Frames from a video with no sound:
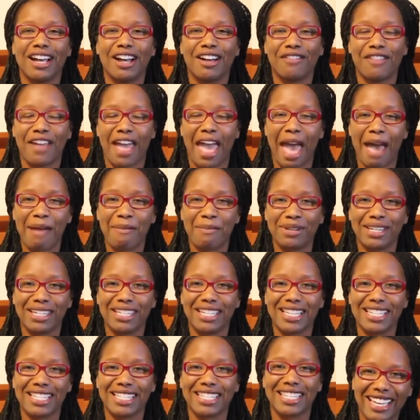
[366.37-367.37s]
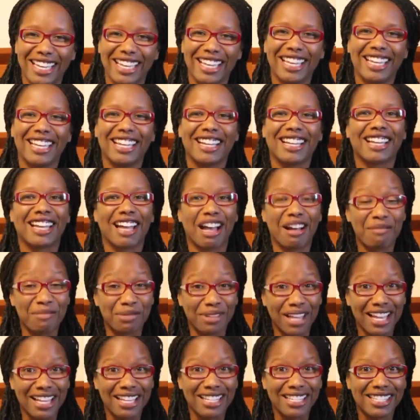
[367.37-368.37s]
of happiness. God
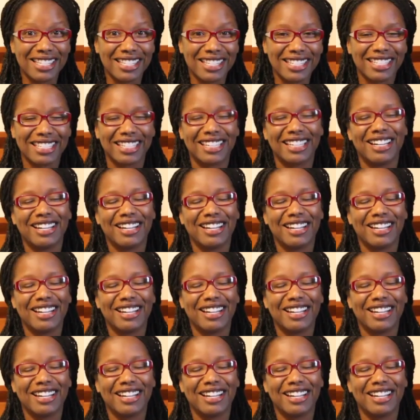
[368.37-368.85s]
bless.